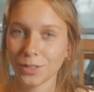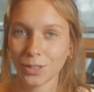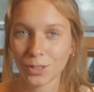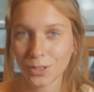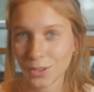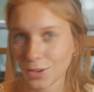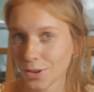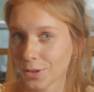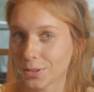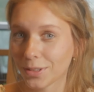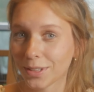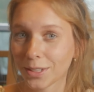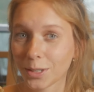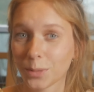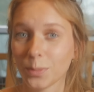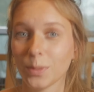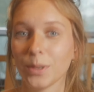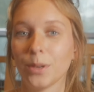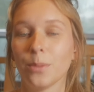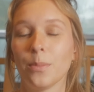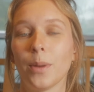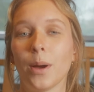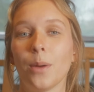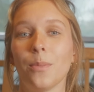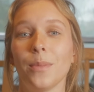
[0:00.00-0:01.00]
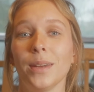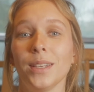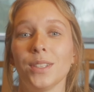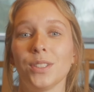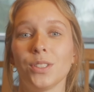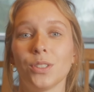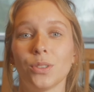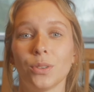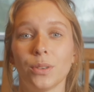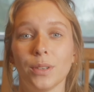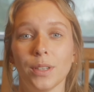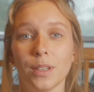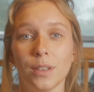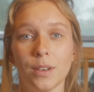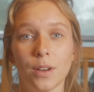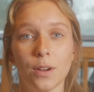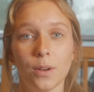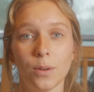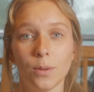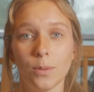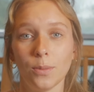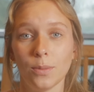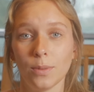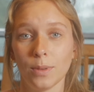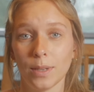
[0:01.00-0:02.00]
You know a little bit about my story, you
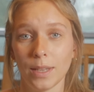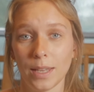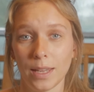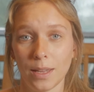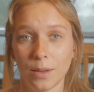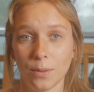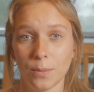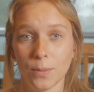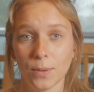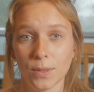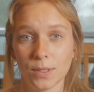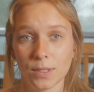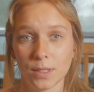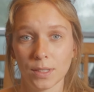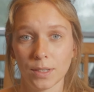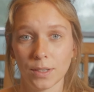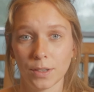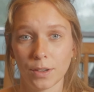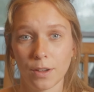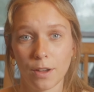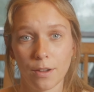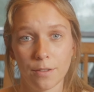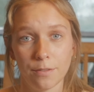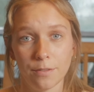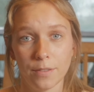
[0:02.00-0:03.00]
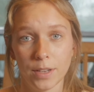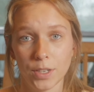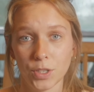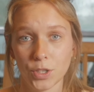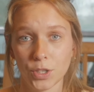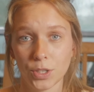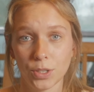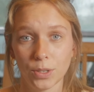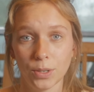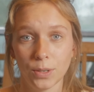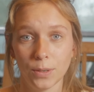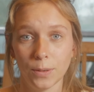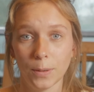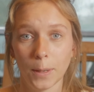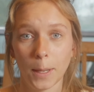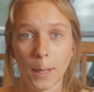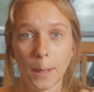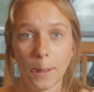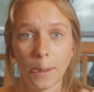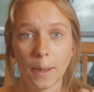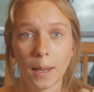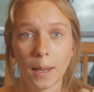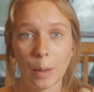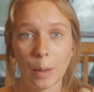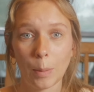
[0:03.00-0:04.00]
know it wasn't a conventional
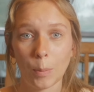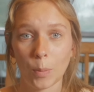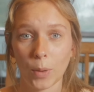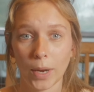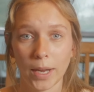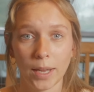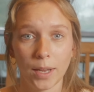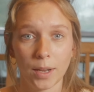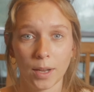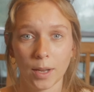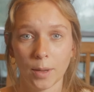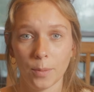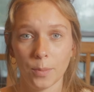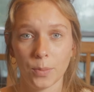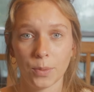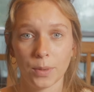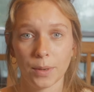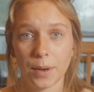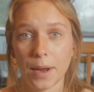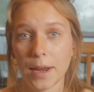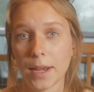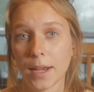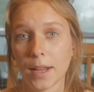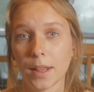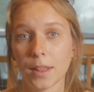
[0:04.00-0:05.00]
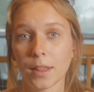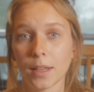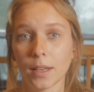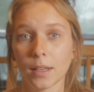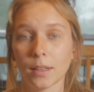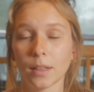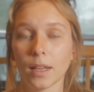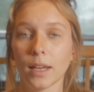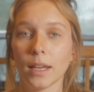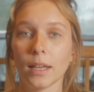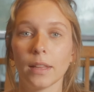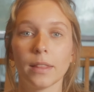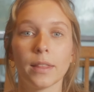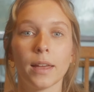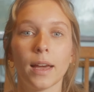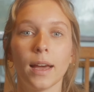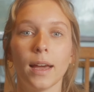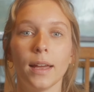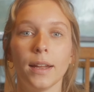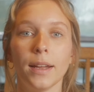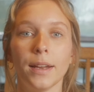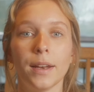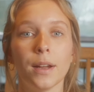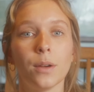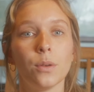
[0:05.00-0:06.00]
breakup or anything like
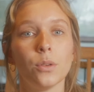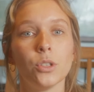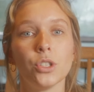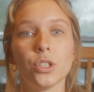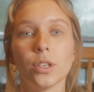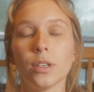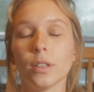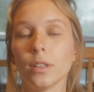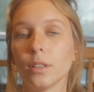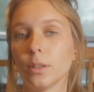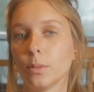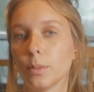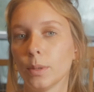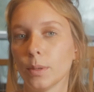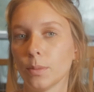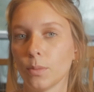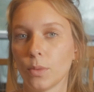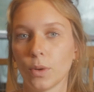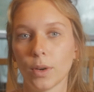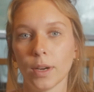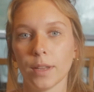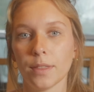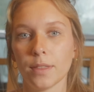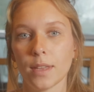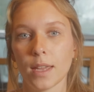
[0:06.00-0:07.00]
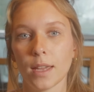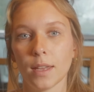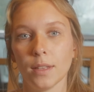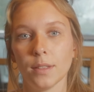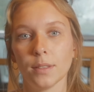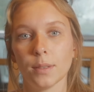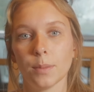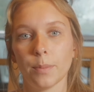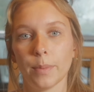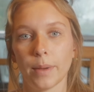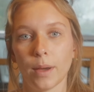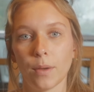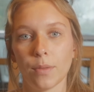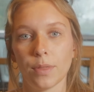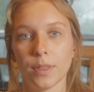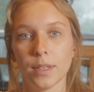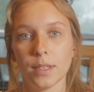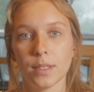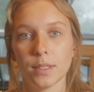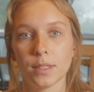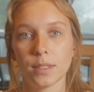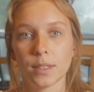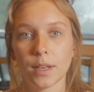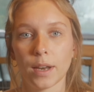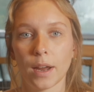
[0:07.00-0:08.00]
that. And I will share a little bit more at the end about
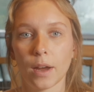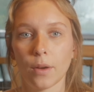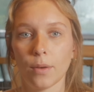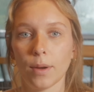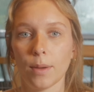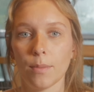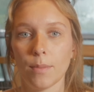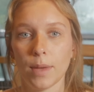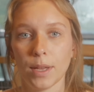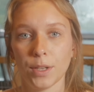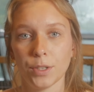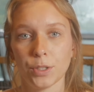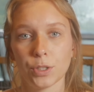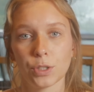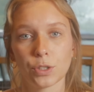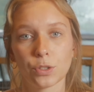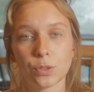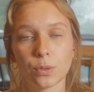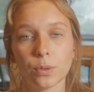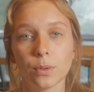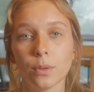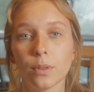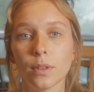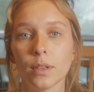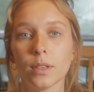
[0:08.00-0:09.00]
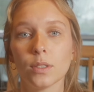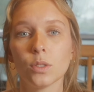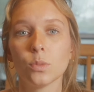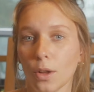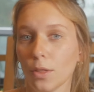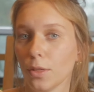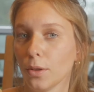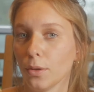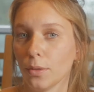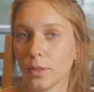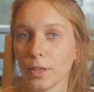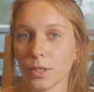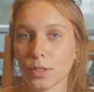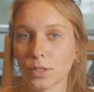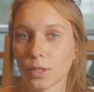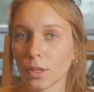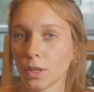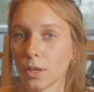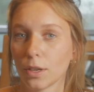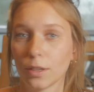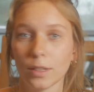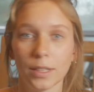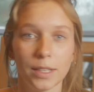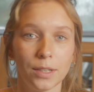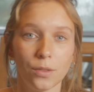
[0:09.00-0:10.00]
this and how I managed through this. Although there's a
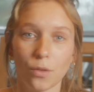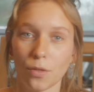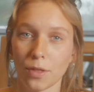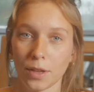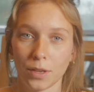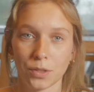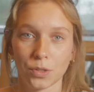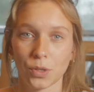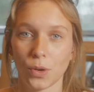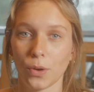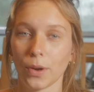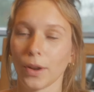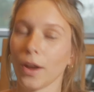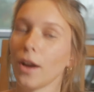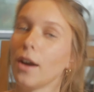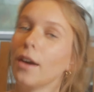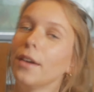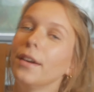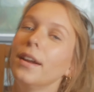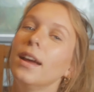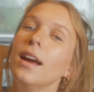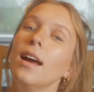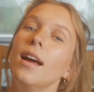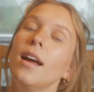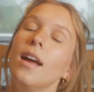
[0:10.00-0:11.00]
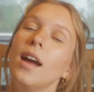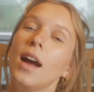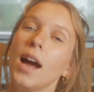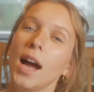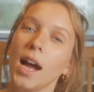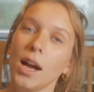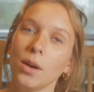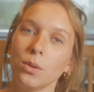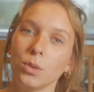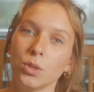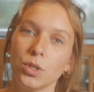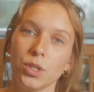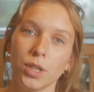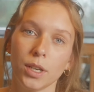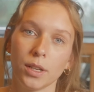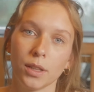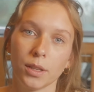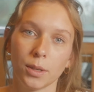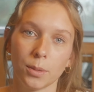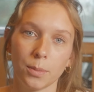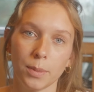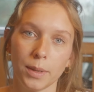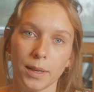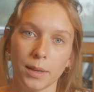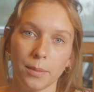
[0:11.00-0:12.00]
lot of legal things going on, I will share a
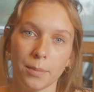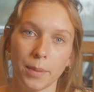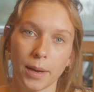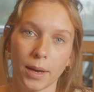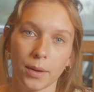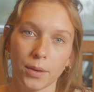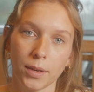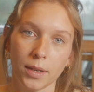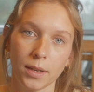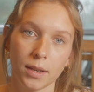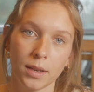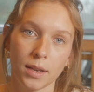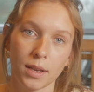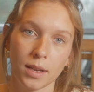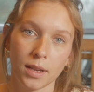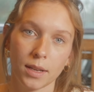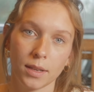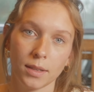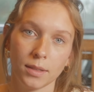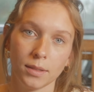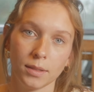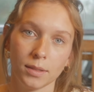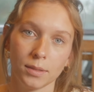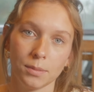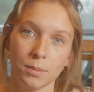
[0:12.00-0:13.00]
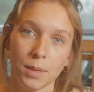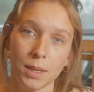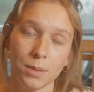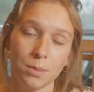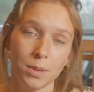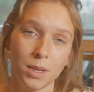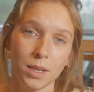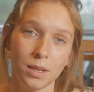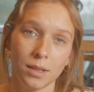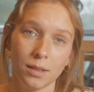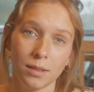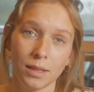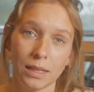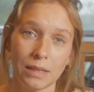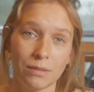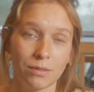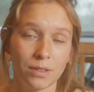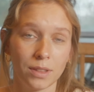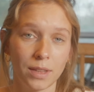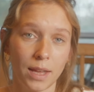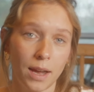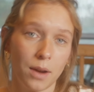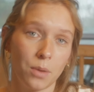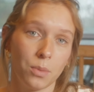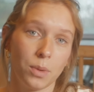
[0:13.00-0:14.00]
little bit about it and maybe
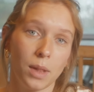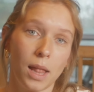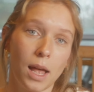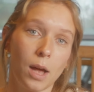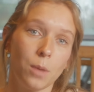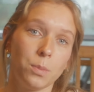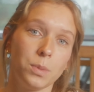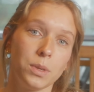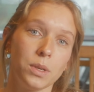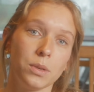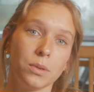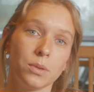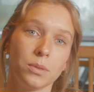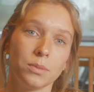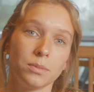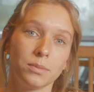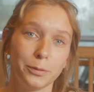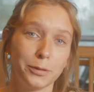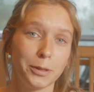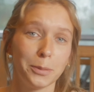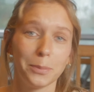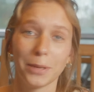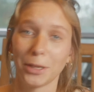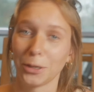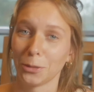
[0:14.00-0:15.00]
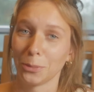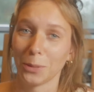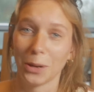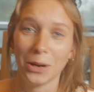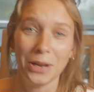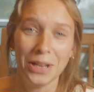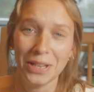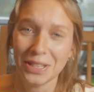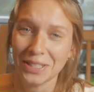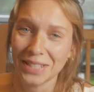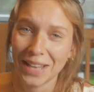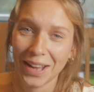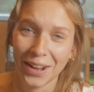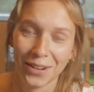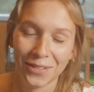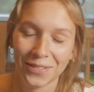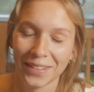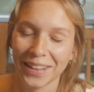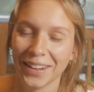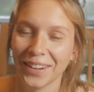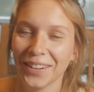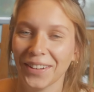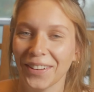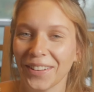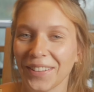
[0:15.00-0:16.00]
even that will help you feel better about yourself.
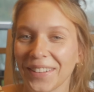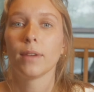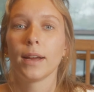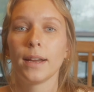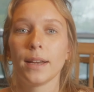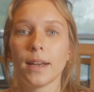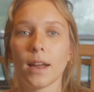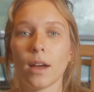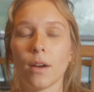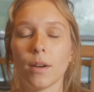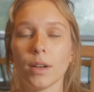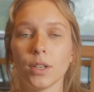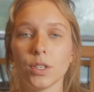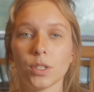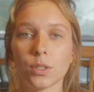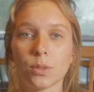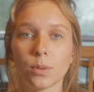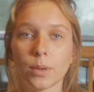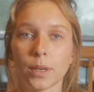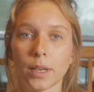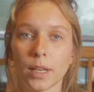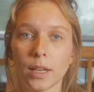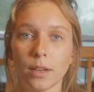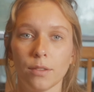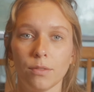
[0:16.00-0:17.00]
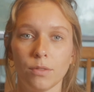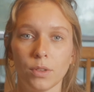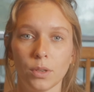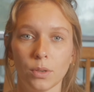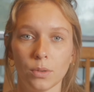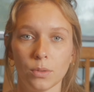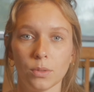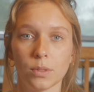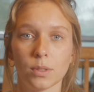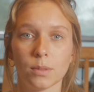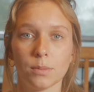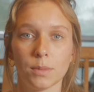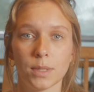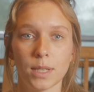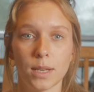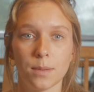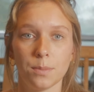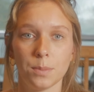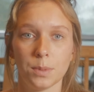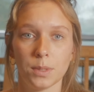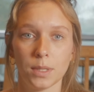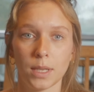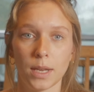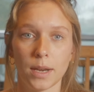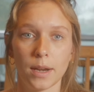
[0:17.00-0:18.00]
I don't know. Right now, I just want to give you some
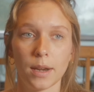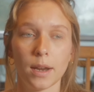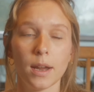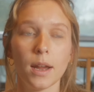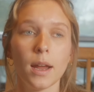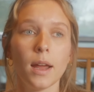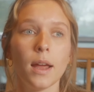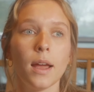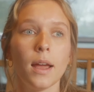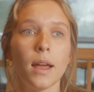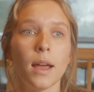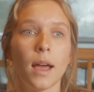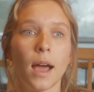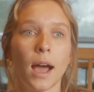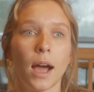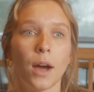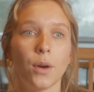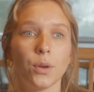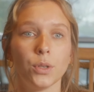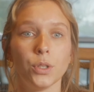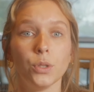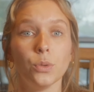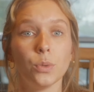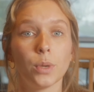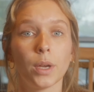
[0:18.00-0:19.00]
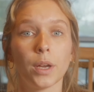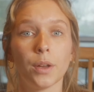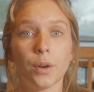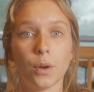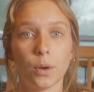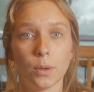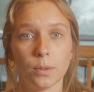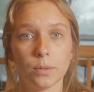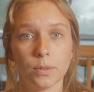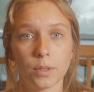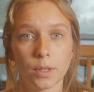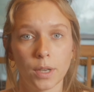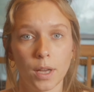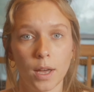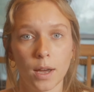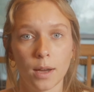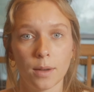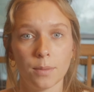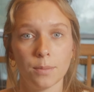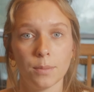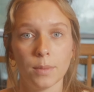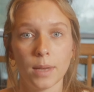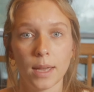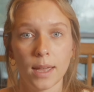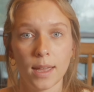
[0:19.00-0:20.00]
tips and how you can
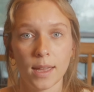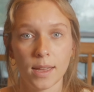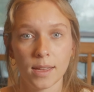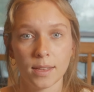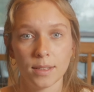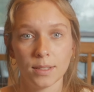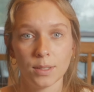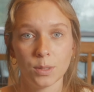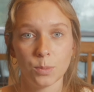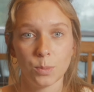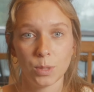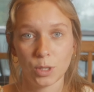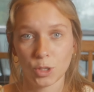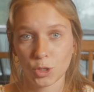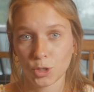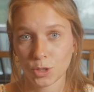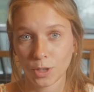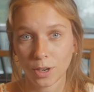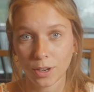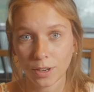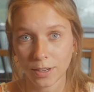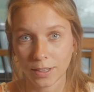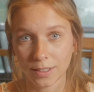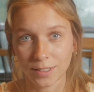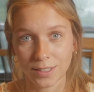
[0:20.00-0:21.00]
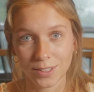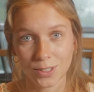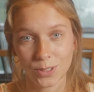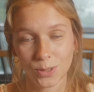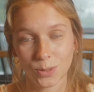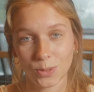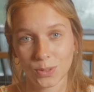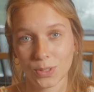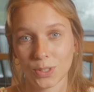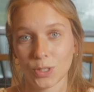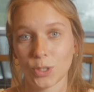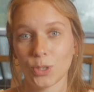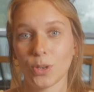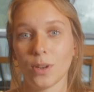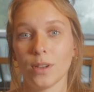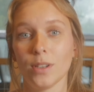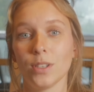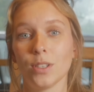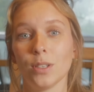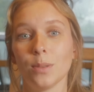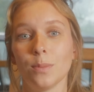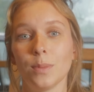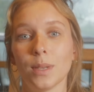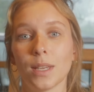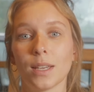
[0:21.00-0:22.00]
overcome and be stronger in this whole
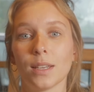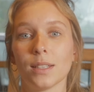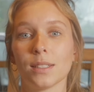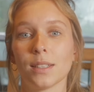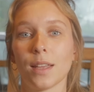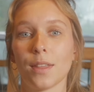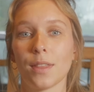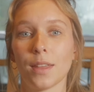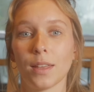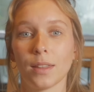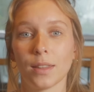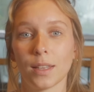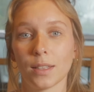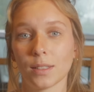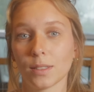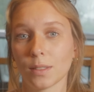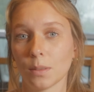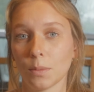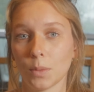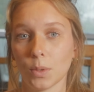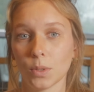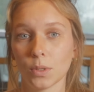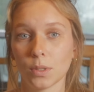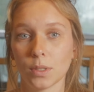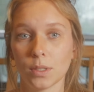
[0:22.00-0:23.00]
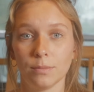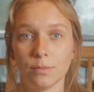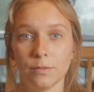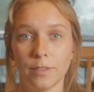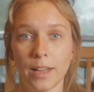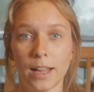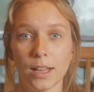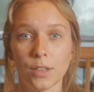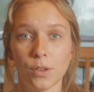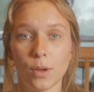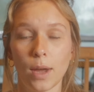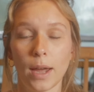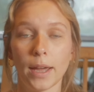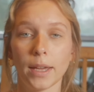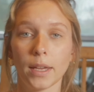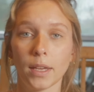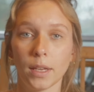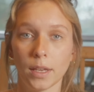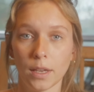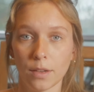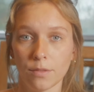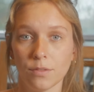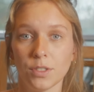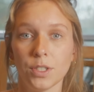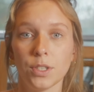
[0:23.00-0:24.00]
situation because I think that's the most value I
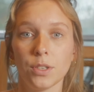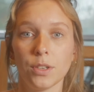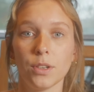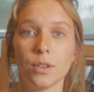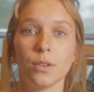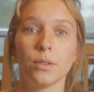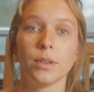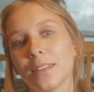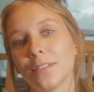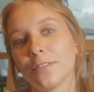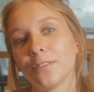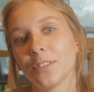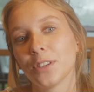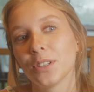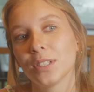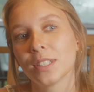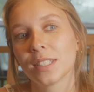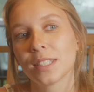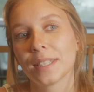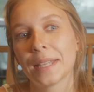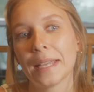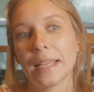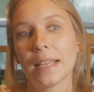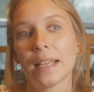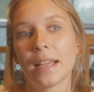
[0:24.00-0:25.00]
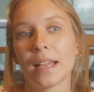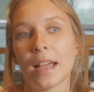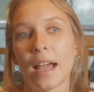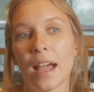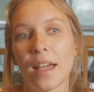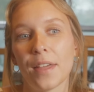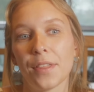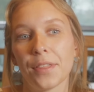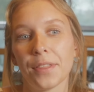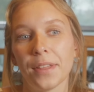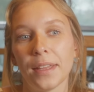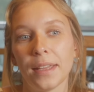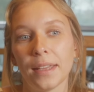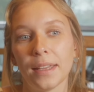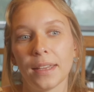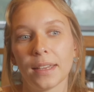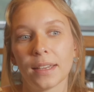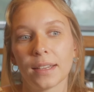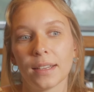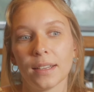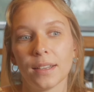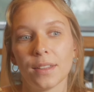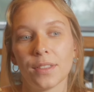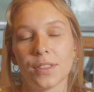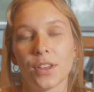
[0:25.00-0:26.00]
can give to you. The first thing I
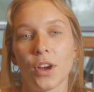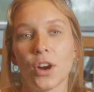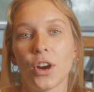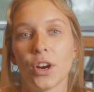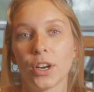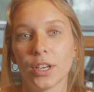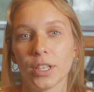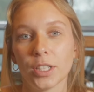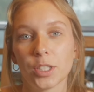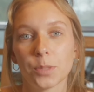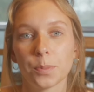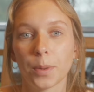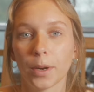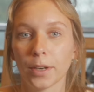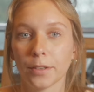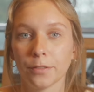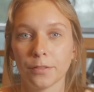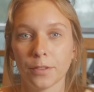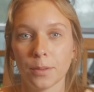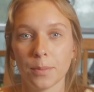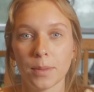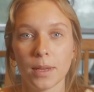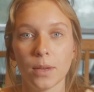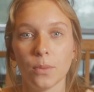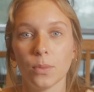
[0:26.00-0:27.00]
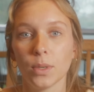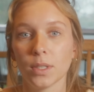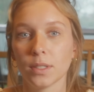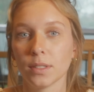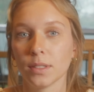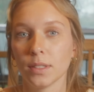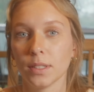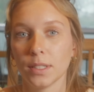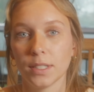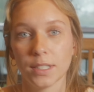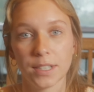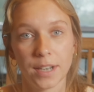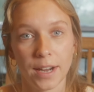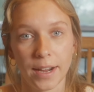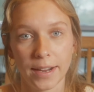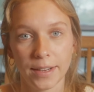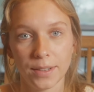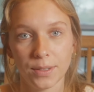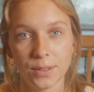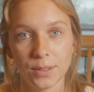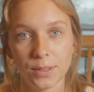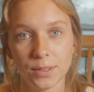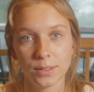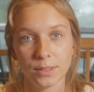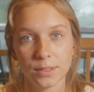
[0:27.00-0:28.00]
think the hardest part for me was the
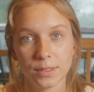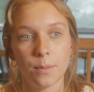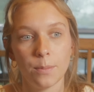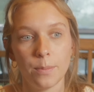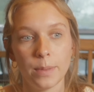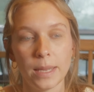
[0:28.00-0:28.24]
denial.